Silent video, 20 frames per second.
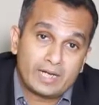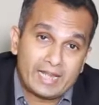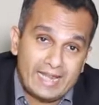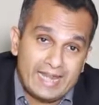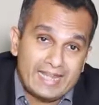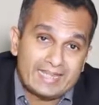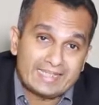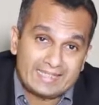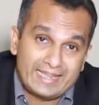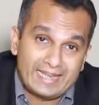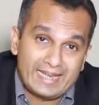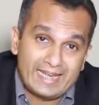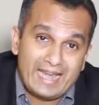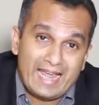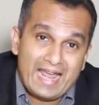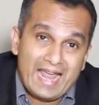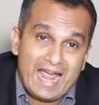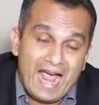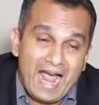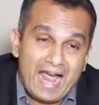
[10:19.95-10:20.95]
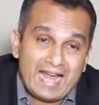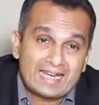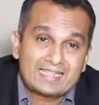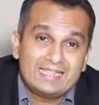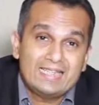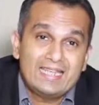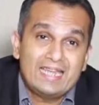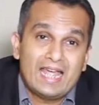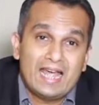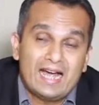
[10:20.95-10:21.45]
ASA
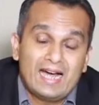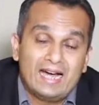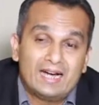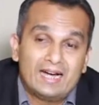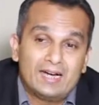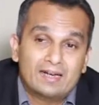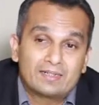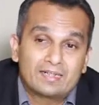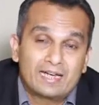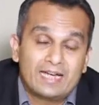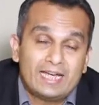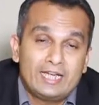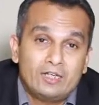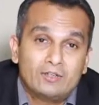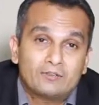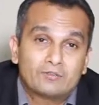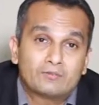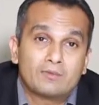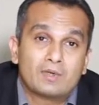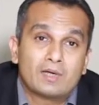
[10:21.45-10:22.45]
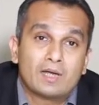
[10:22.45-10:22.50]
actually kind of